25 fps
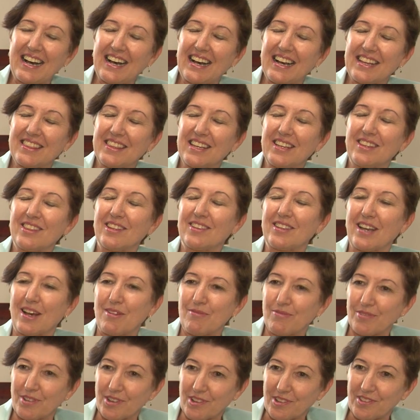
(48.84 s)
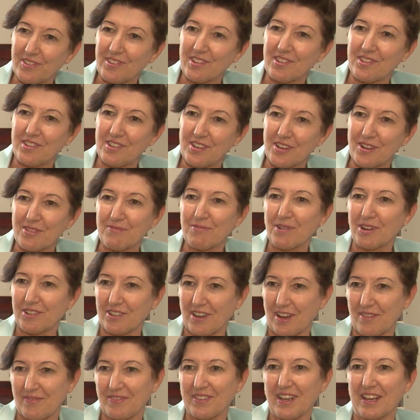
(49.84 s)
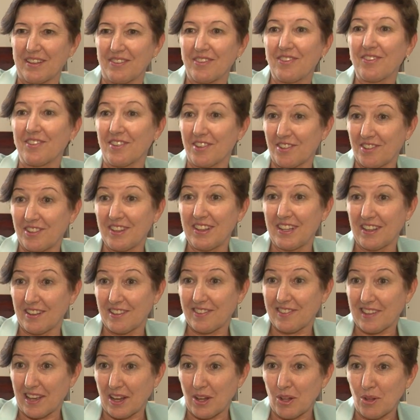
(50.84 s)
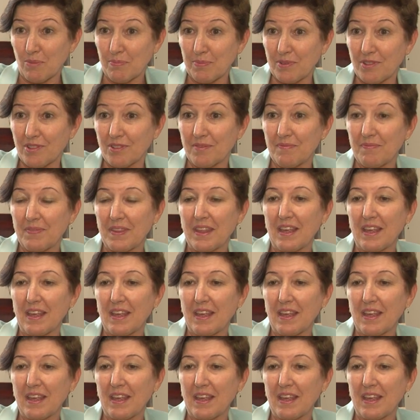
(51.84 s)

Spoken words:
I think the diversity of what I've done certainly has helped.